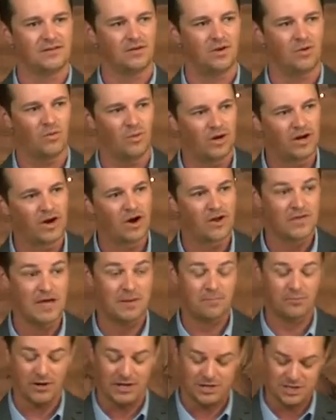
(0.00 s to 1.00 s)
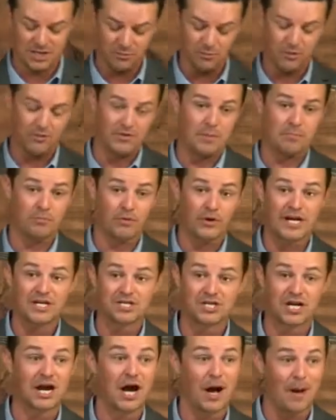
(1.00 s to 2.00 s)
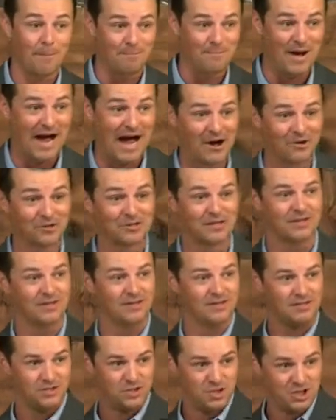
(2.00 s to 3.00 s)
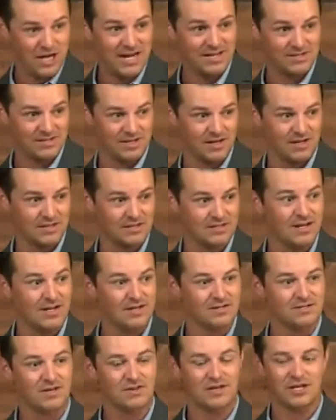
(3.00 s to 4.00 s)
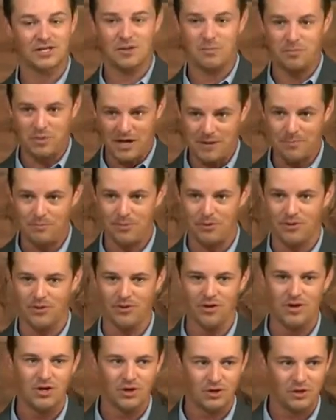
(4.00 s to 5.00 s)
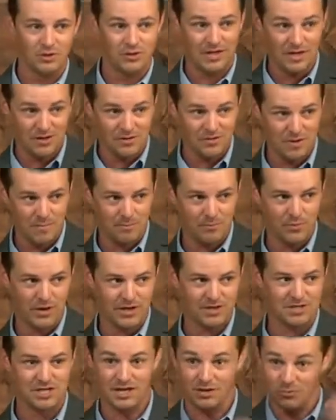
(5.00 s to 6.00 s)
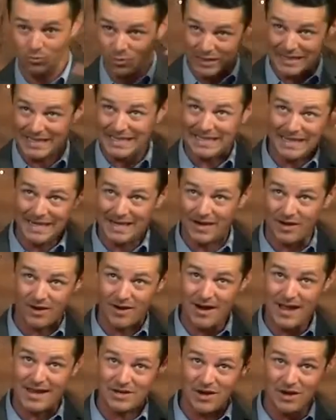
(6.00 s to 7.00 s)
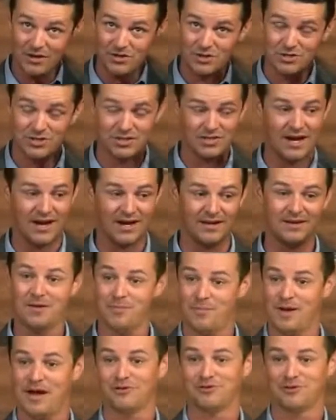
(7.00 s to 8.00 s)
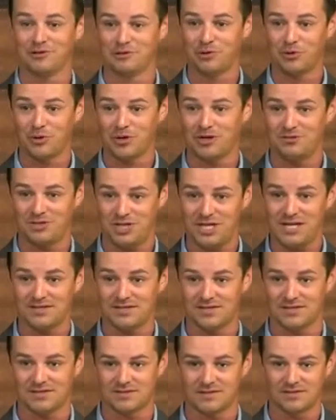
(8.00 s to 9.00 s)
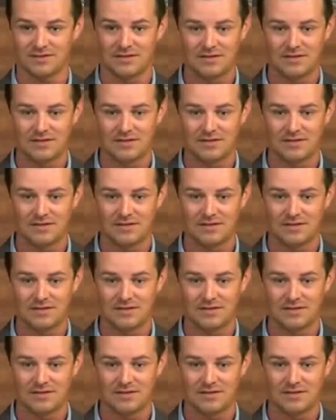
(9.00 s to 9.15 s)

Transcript: Well, what are they preaching? Well, they're preaching about Jesus so that the people who hear them preaching will hear and understand about the Lord Jesus.